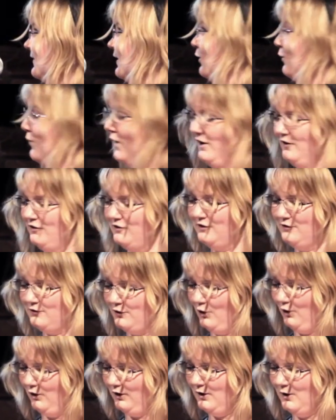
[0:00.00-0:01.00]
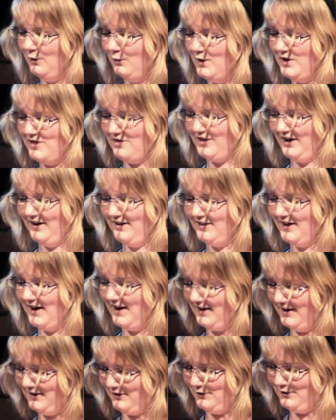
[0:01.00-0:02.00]
Worst of all, we think they're
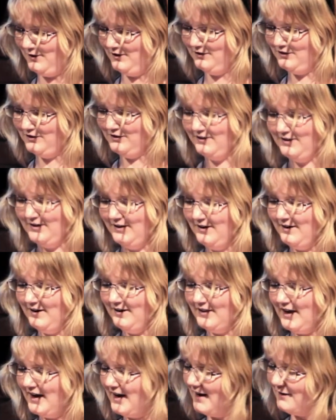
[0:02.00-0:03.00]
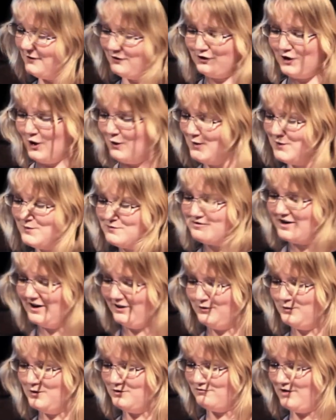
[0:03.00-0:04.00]
ignorant. They get so
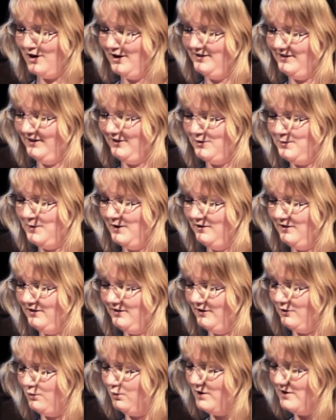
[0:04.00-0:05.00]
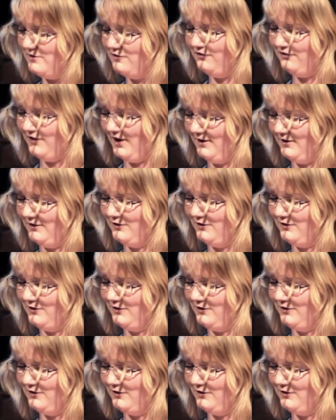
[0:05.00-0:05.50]
impressed with ride experiences we've far